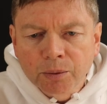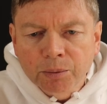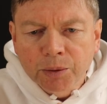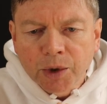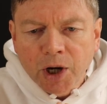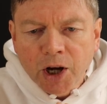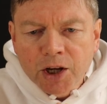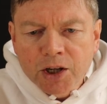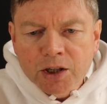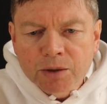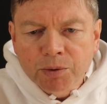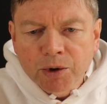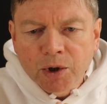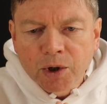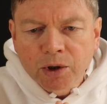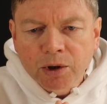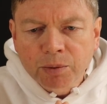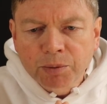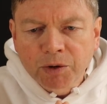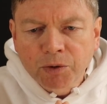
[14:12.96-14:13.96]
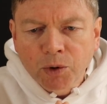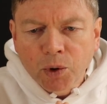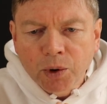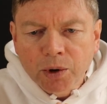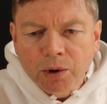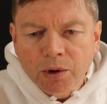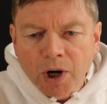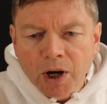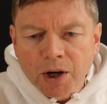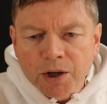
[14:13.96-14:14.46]
by his birth before
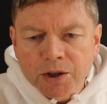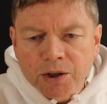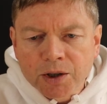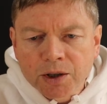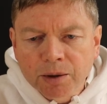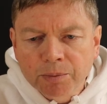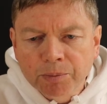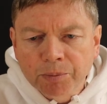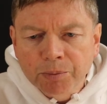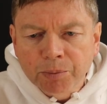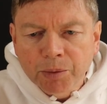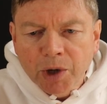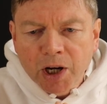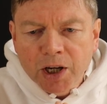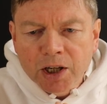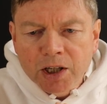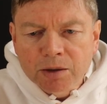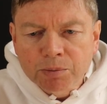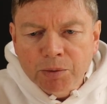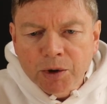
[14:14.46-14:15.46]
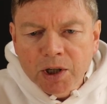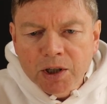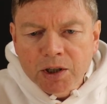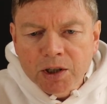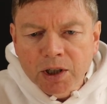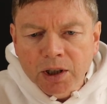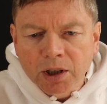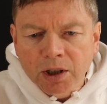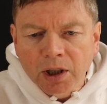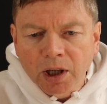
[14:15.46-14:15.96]
Christ, by his
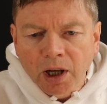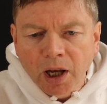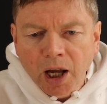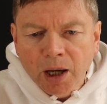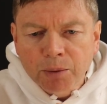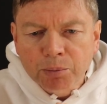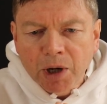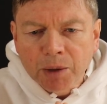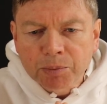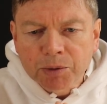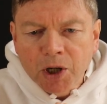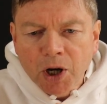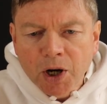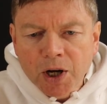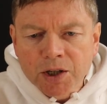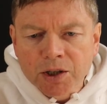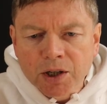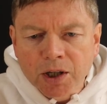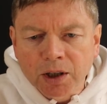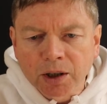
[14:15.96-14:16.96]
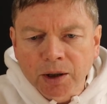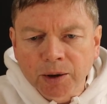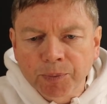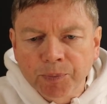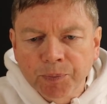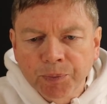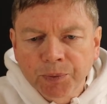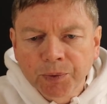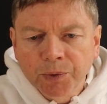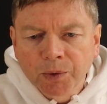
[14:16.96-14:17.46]
preaching and baptizing.
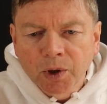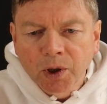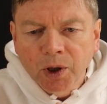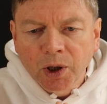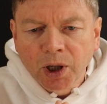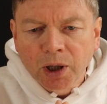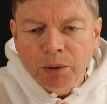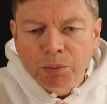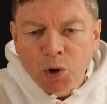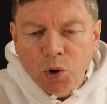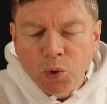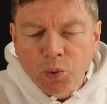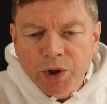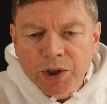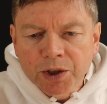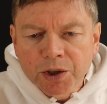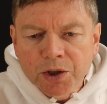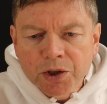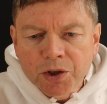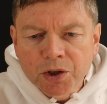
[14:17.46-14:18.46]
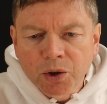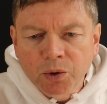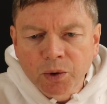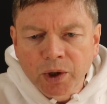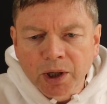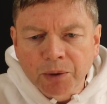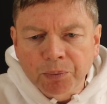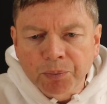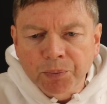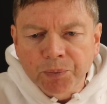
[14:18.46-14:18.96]
He bore witness to
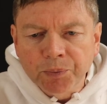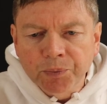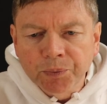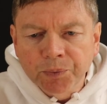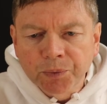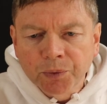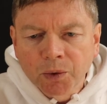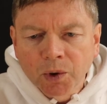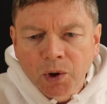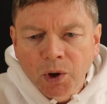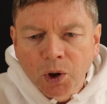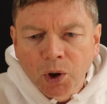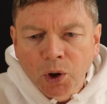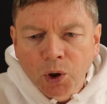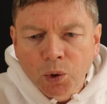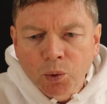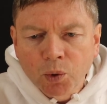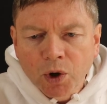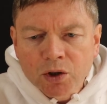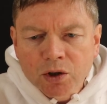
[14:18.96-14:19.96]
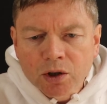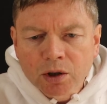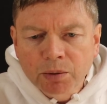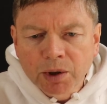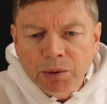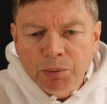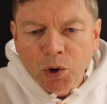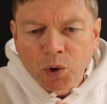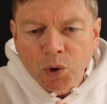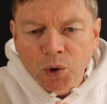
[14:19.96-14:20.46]
him who was to
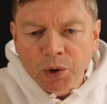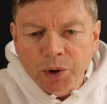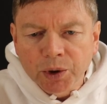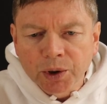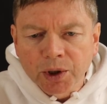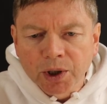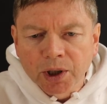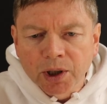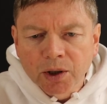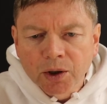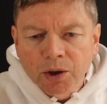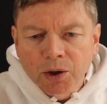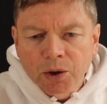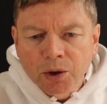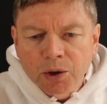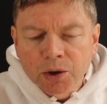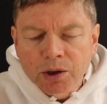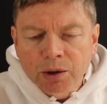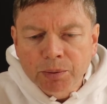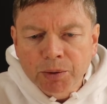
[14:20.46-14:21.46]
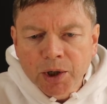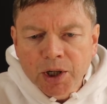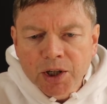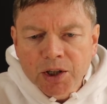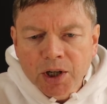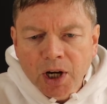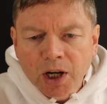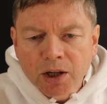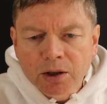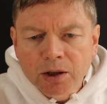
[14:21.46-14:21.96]
be born, to
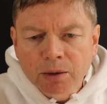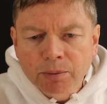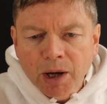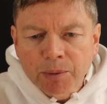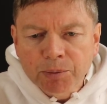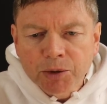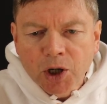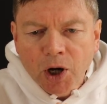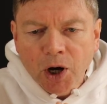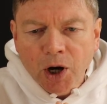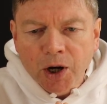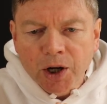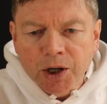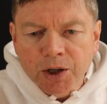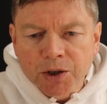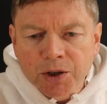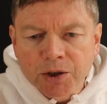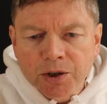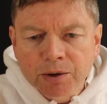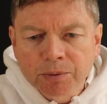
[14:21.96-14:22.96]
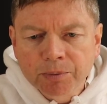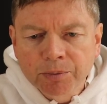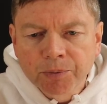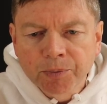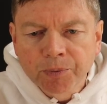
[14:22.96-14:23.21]
preach and to baptize.